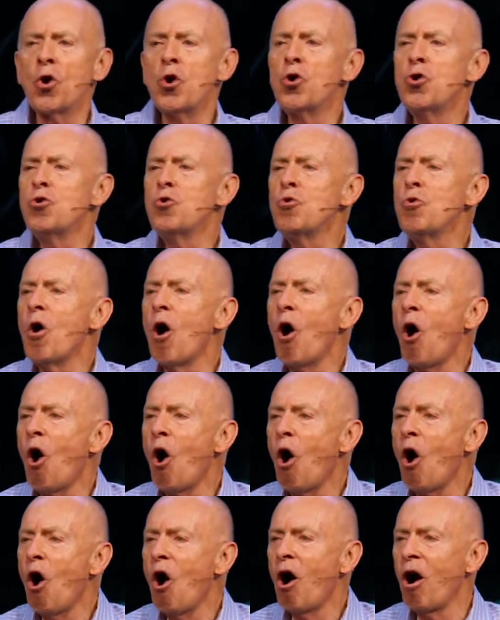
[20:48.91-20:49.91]
Who
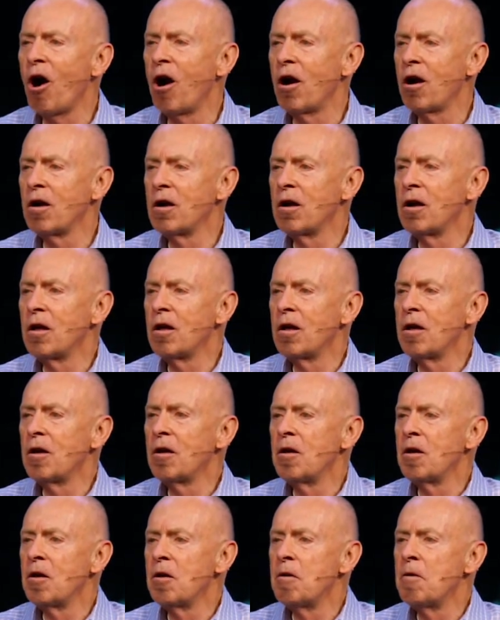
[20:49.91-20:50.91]
are
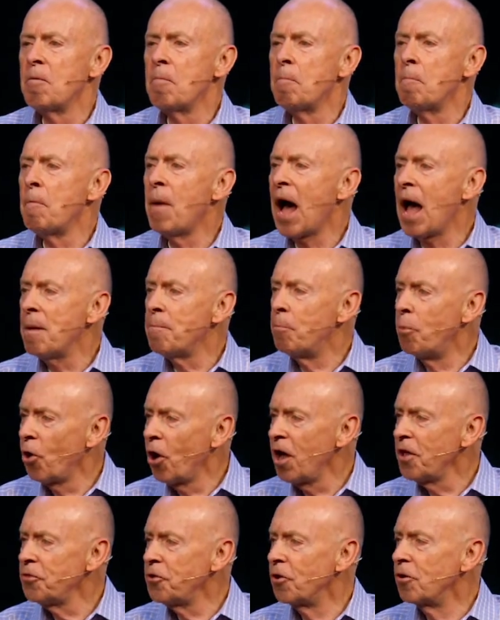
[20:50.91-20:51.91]
my
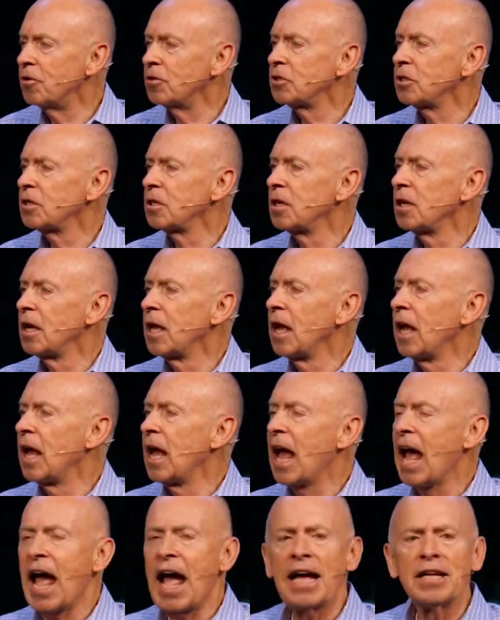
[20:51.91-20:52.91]
brothers
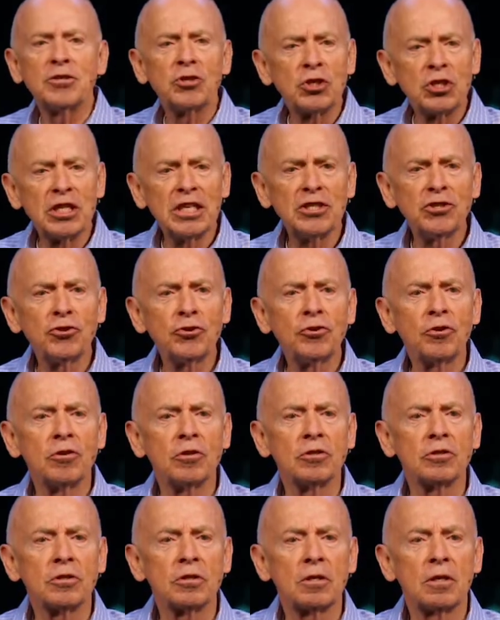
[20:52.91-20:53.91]
and
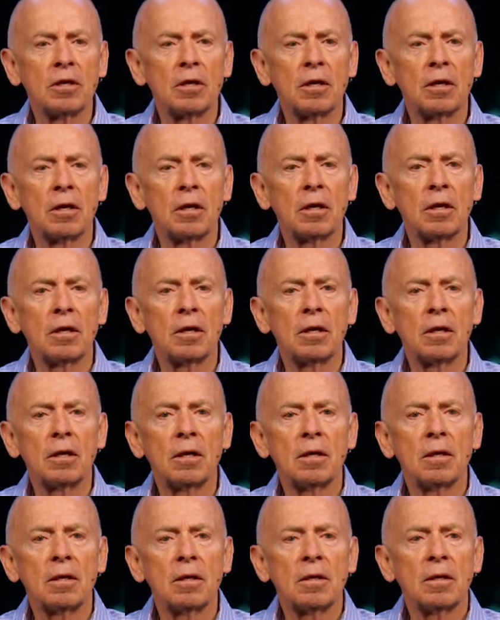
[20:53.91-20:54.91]
sisters?
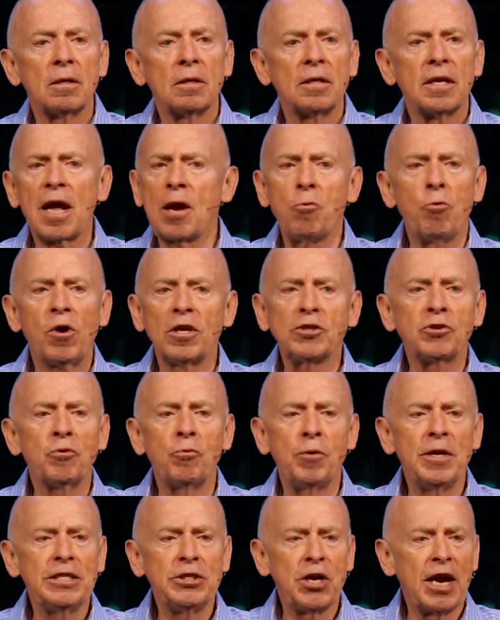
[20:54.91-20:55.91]
Now, he
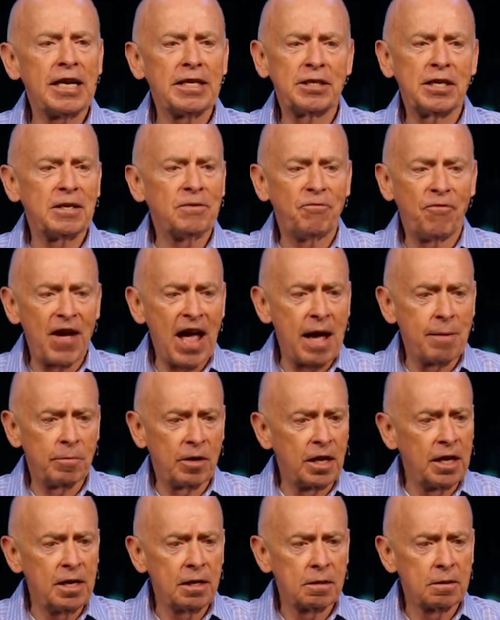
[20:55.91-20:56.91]
wasn't rejecting
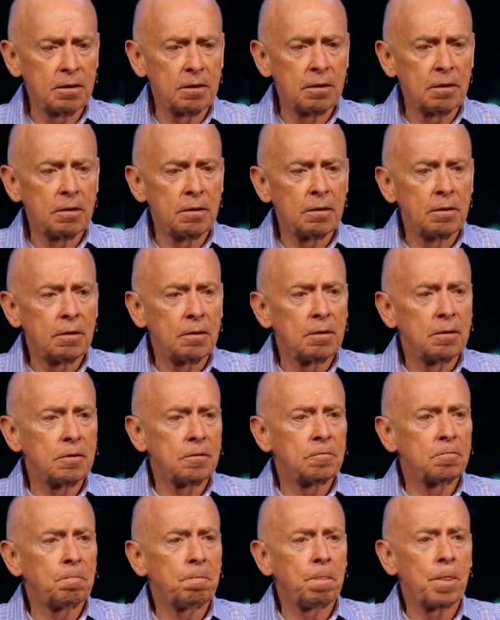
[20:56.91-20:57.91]
family.
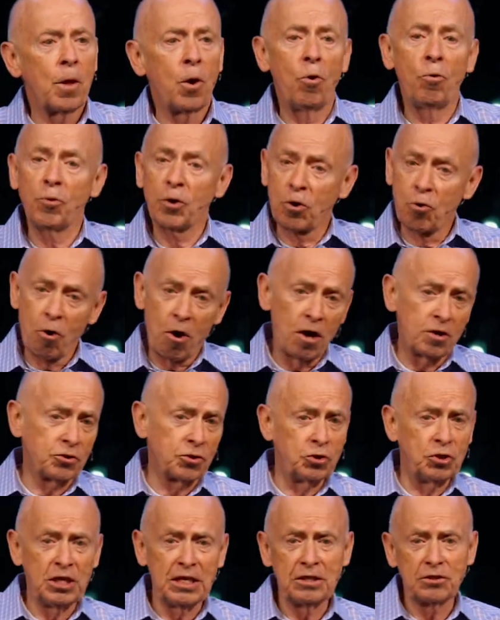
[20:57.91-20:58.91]
On the
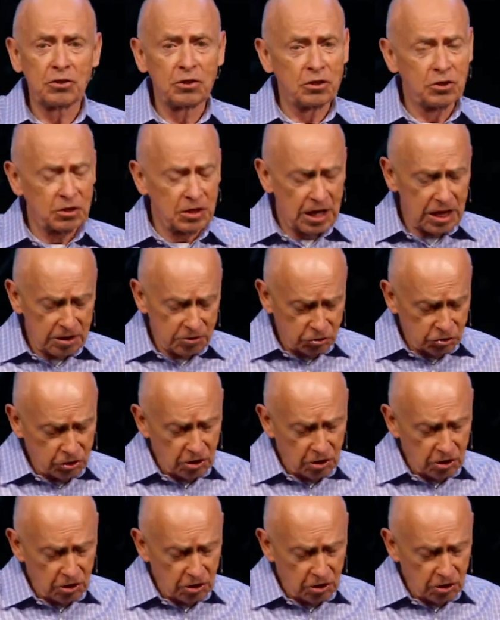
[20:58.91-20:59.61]
cross, Jesus said,